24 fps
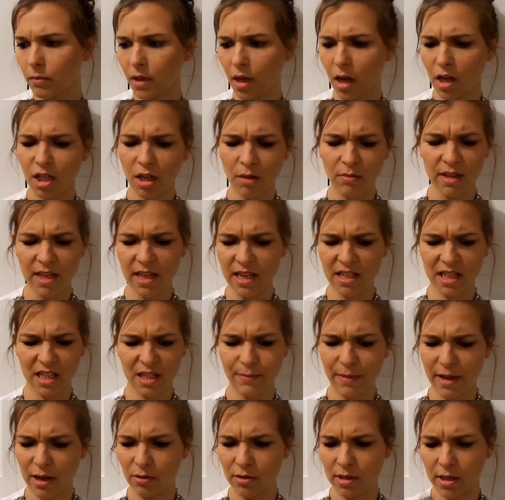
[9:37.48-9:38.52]
don't think it
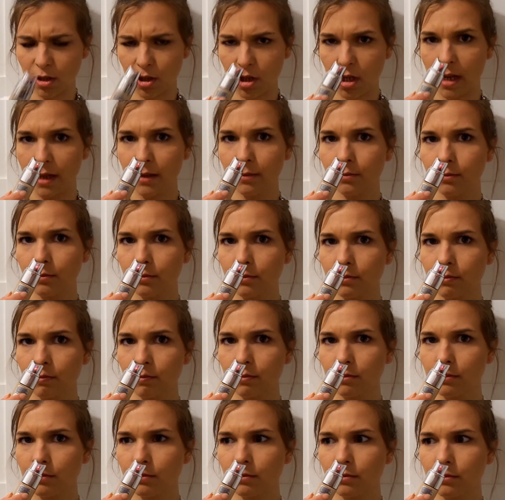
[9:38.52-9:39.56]
smells, actually.
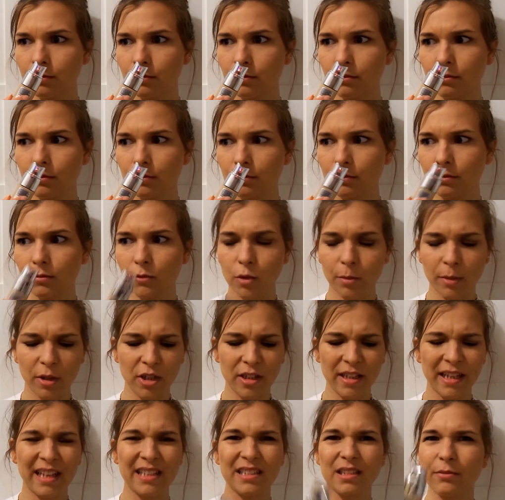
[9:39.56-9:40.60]
Normally you
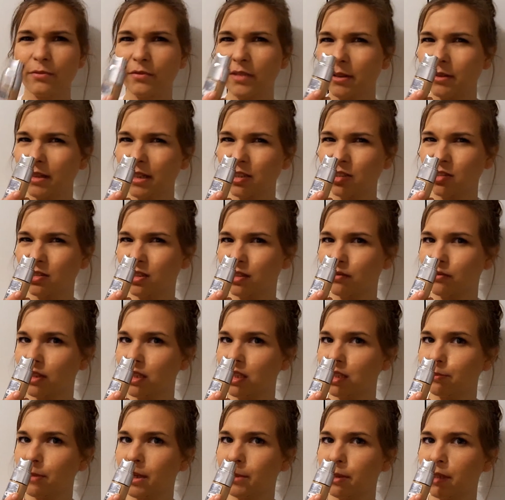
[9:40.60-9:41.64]
can get some foundations that really
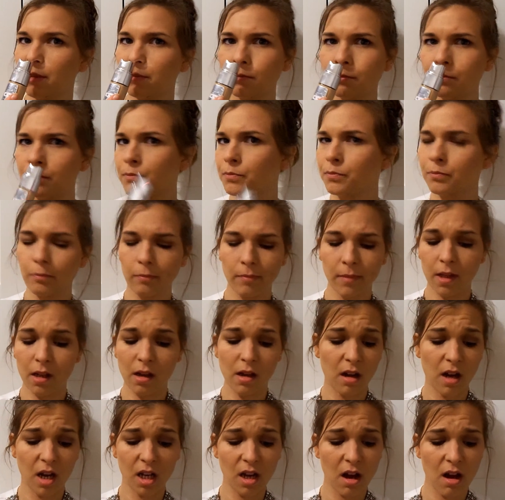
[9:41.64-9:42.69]
smell, but
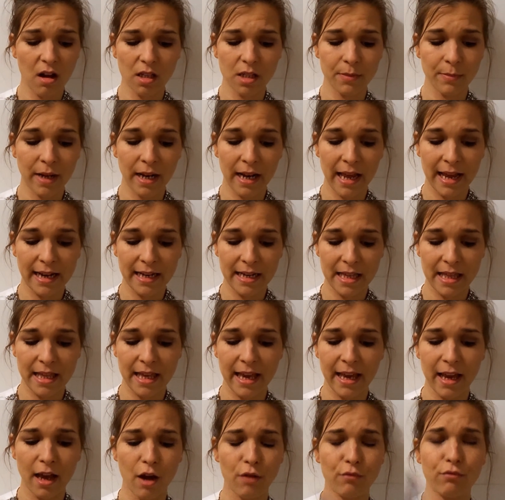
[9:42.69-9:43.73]
I can't smell
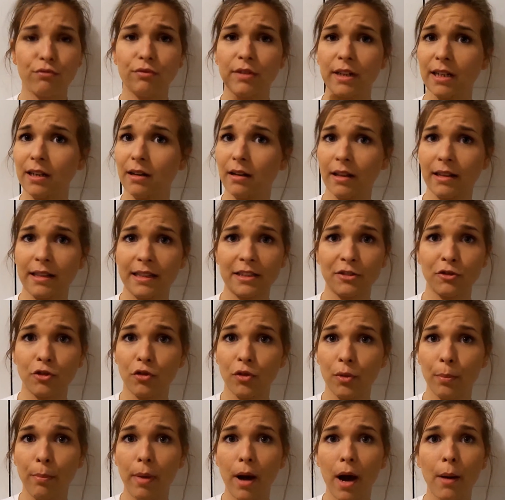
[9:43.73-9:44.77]
anything. I really like that it's got
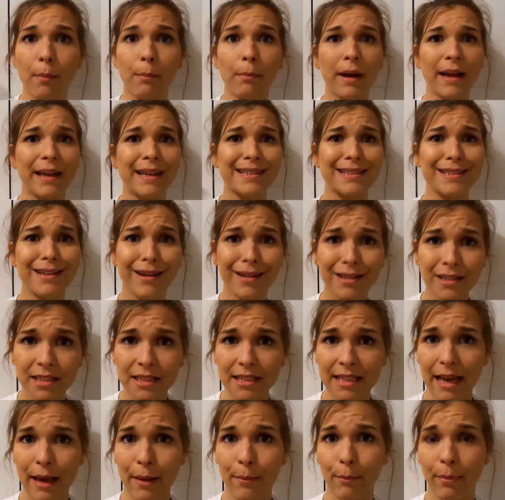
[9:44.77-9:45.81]
the pump. It's under
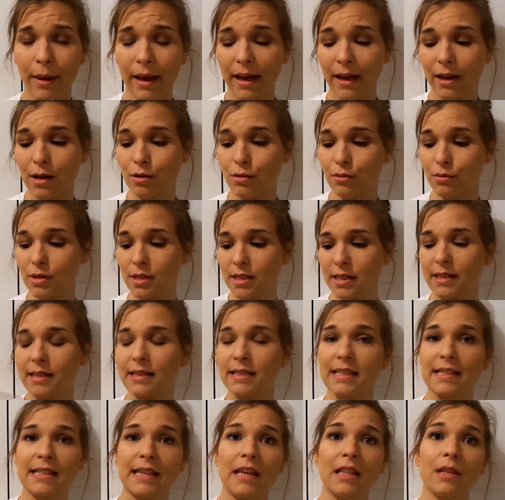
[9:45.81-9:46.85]
£10,
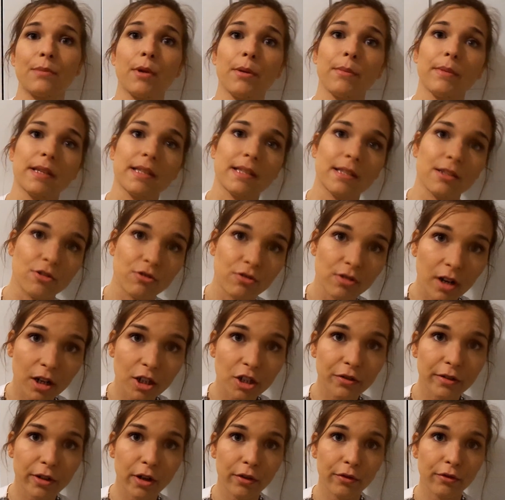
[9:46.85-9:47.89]
as I say, at the moment it's an
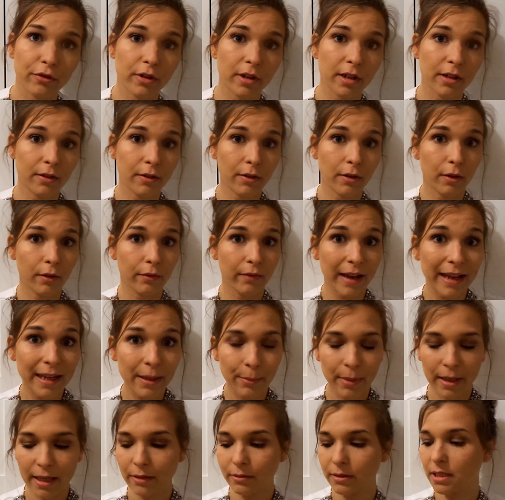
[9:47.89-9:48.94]
introductory offer of
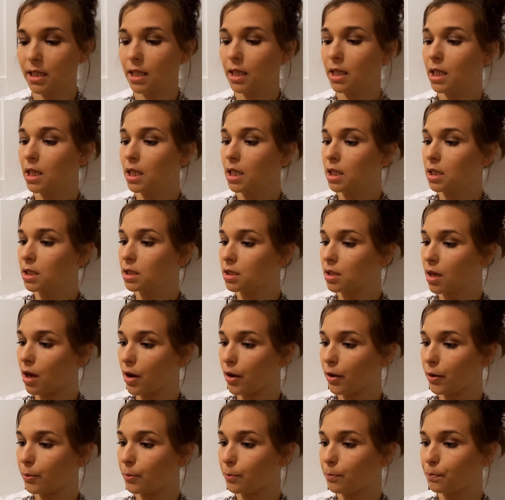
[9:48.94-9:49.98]
£8,
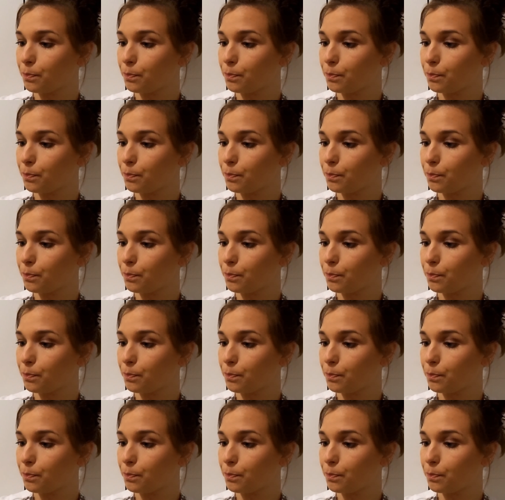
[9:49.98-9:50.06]
so